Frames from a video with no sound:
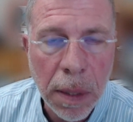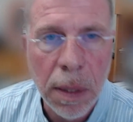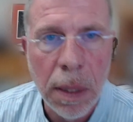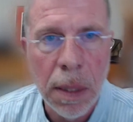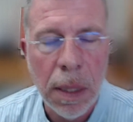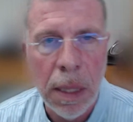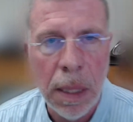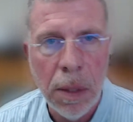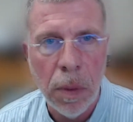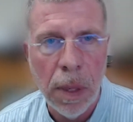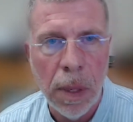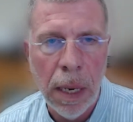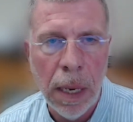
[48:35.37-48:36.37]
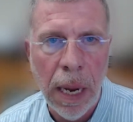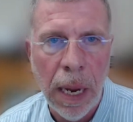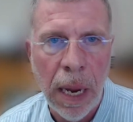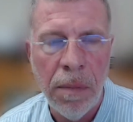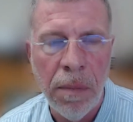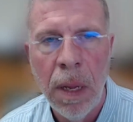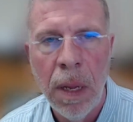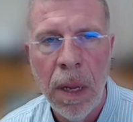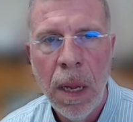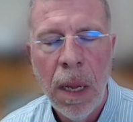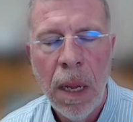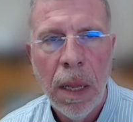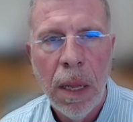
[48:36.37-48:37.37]
The states will then have
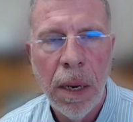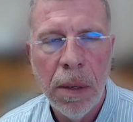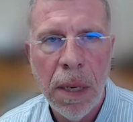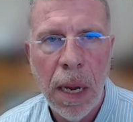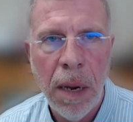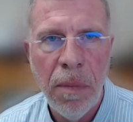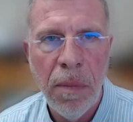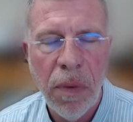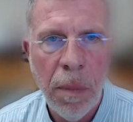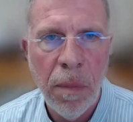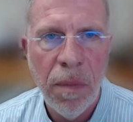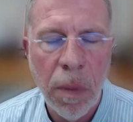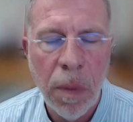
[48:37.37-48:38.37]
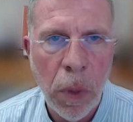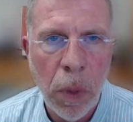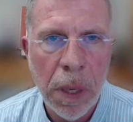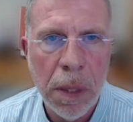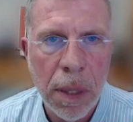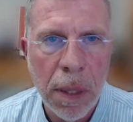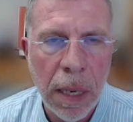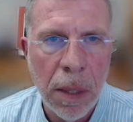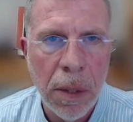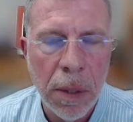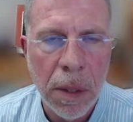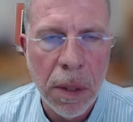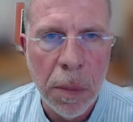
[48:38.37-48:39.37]
their time frame from which then to
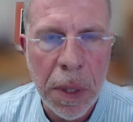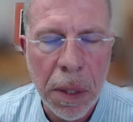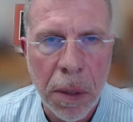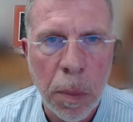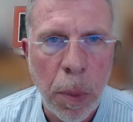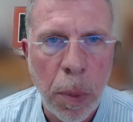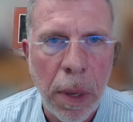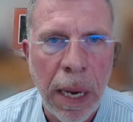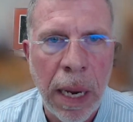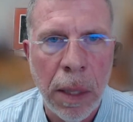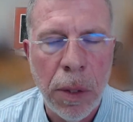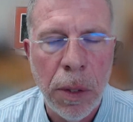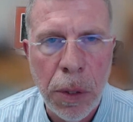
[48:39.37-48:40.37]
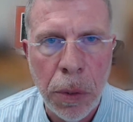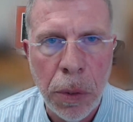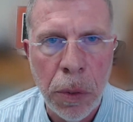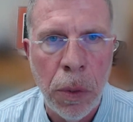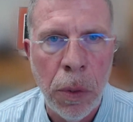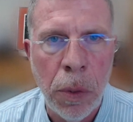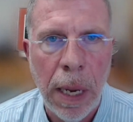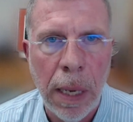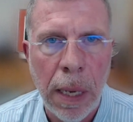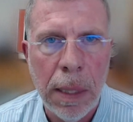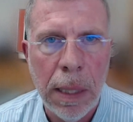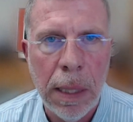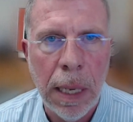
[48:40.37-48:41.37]
submit their plan to
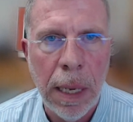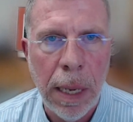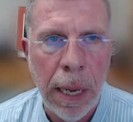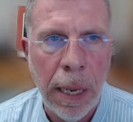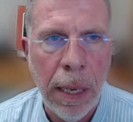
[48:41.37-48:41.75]
NTIA.